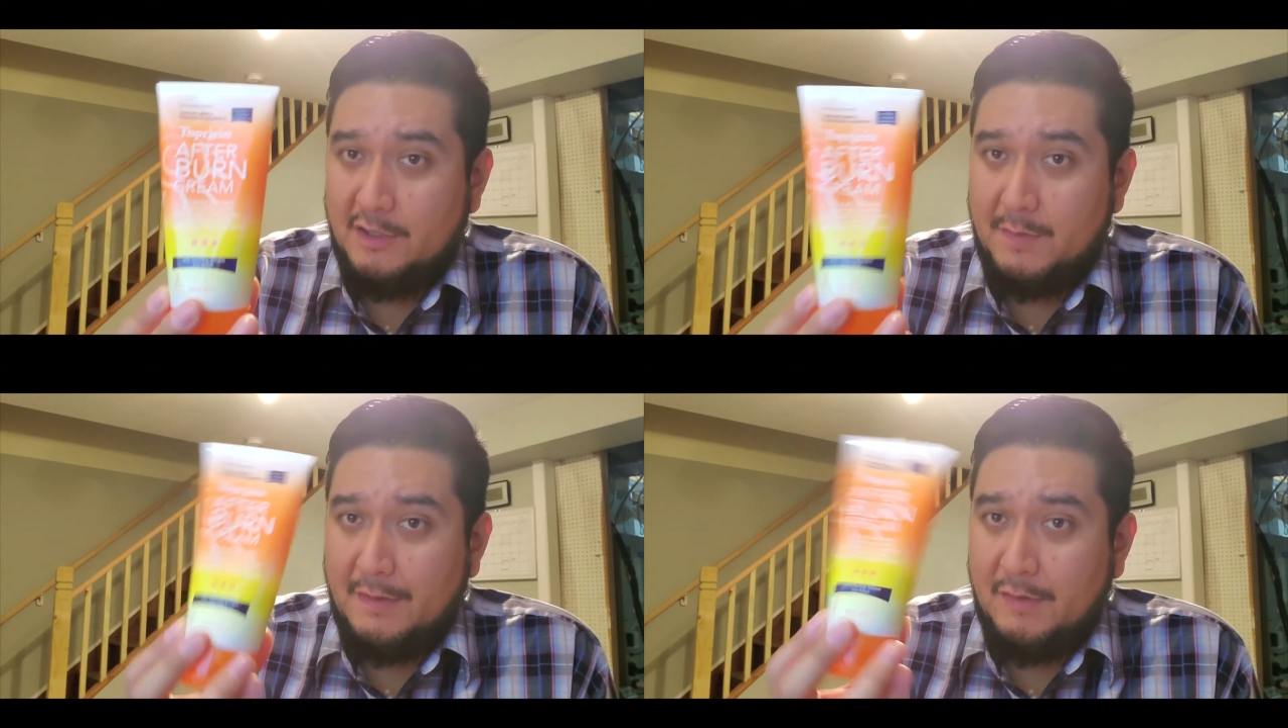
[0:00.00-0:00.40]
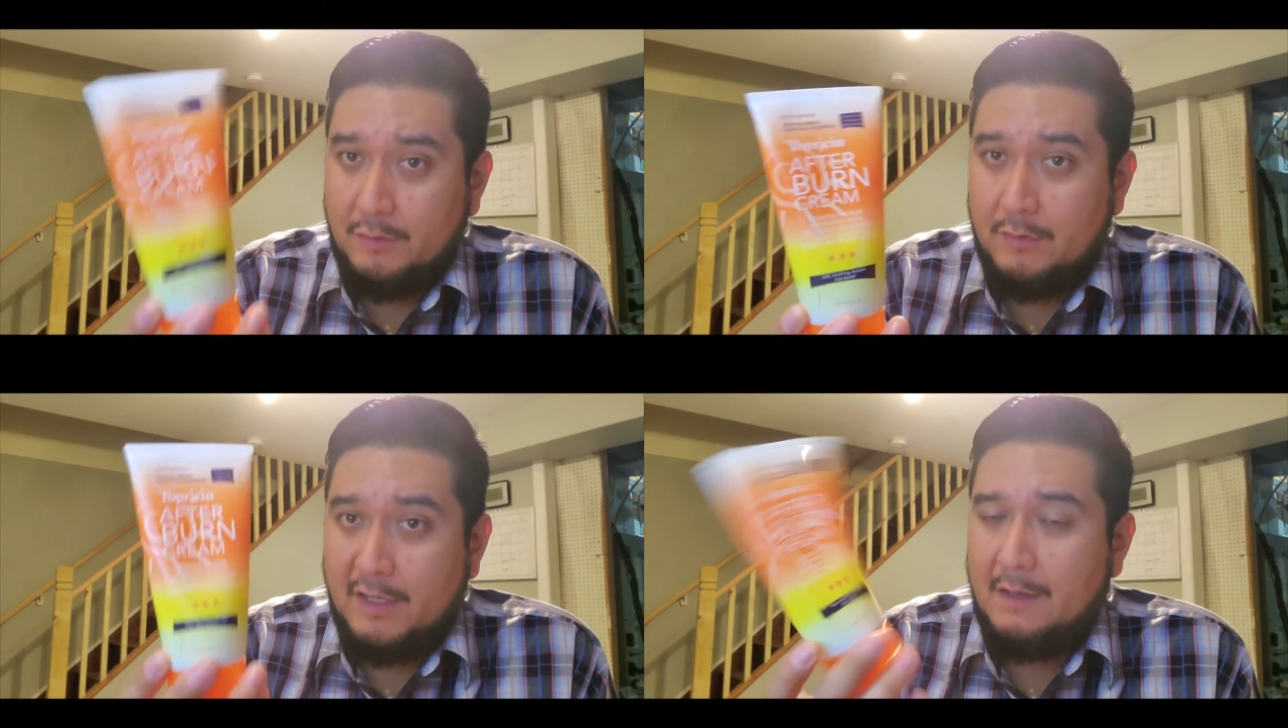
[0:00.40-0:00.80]
very
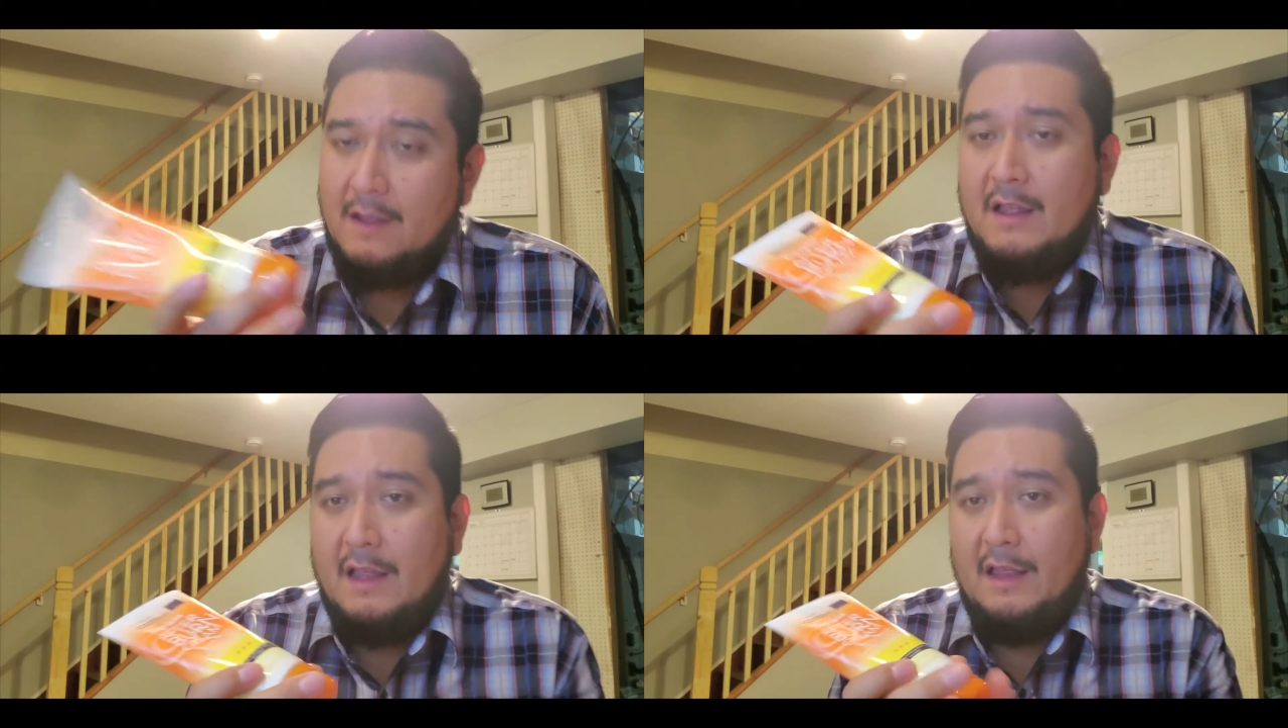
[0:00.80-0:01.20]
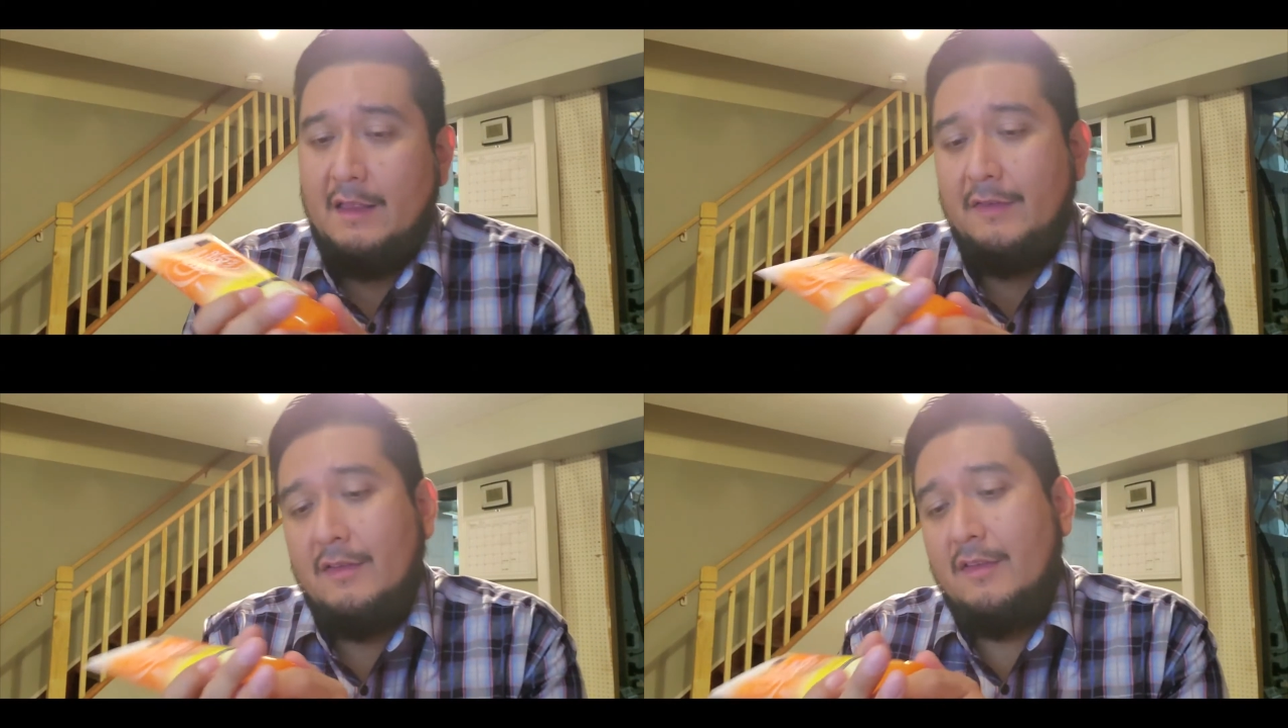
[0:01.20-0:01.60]
soothing. It
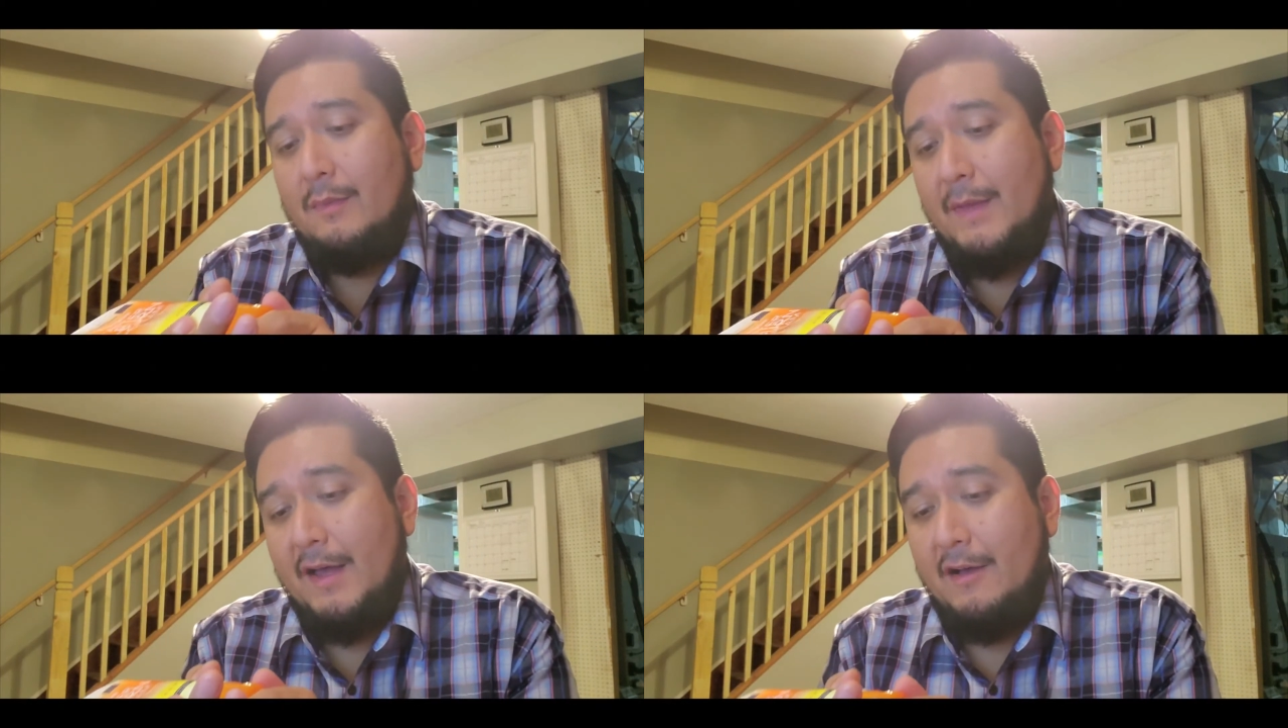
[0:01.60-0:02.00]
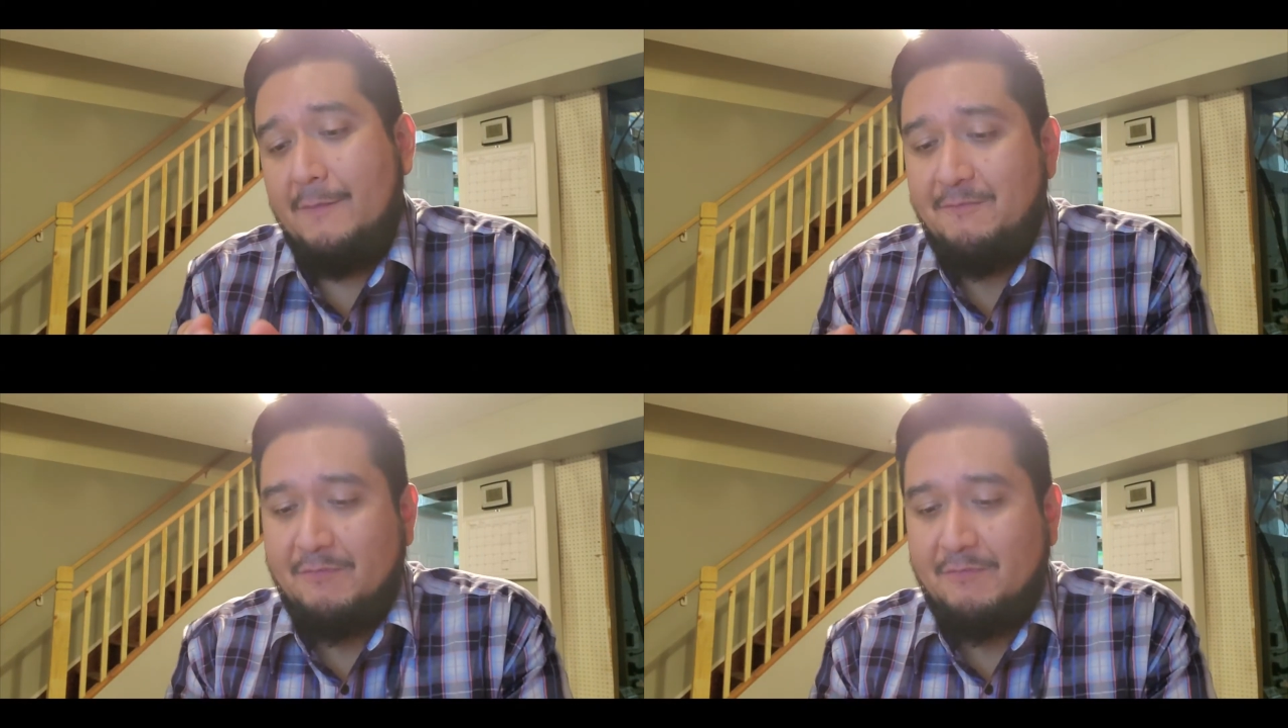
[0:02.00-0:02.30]
doesn't smell.